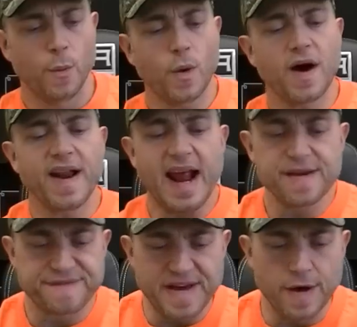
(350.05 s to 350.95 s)
One
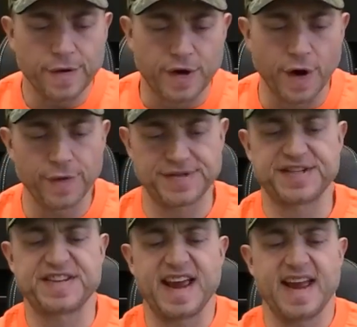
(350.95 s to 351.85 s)
NFL coach
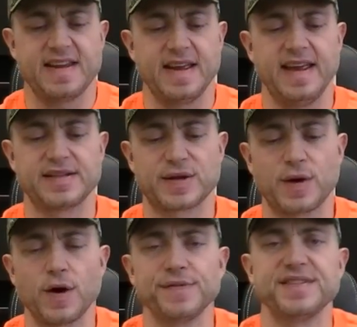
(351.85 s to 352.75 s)
said it's
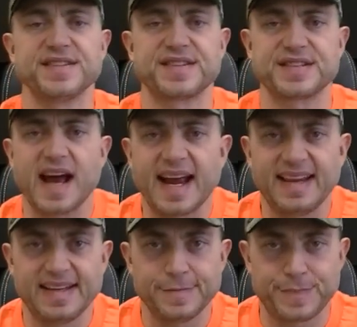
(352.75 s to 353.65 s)
called the
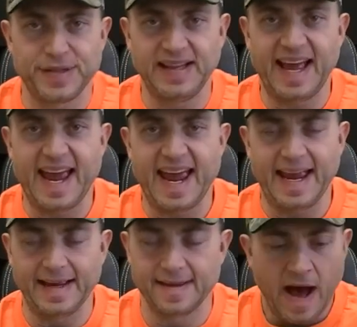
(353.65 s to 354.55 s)
silent
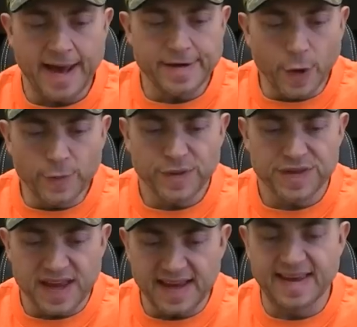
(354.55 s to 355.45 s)
plague. I don't
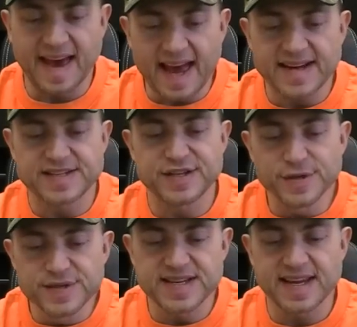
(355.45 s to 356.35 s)
think guys
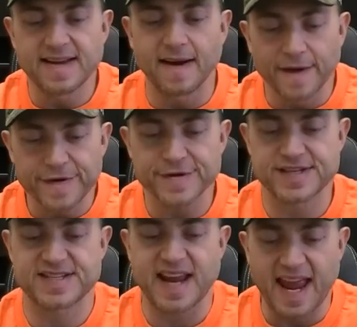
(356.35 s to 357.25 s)
using it
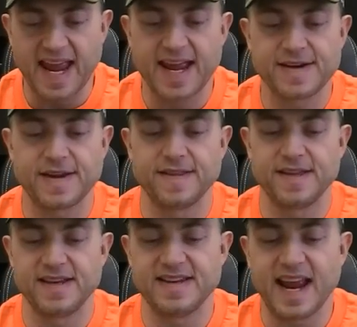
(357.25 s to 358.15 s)
understand
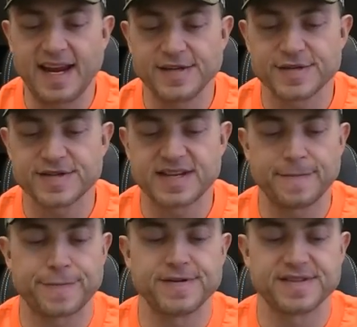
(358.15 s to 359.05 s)
the dangers
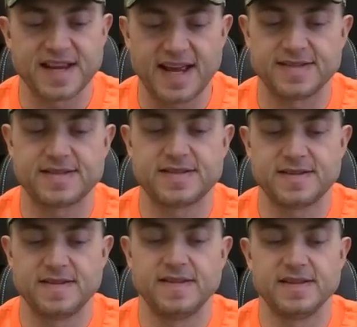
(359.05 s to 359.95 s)
it presents,
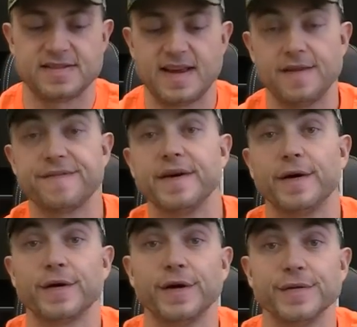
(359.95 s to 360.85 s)
this
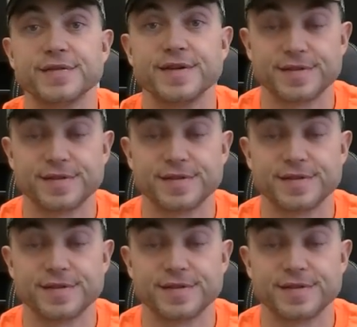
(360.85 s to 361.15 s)
NFL coach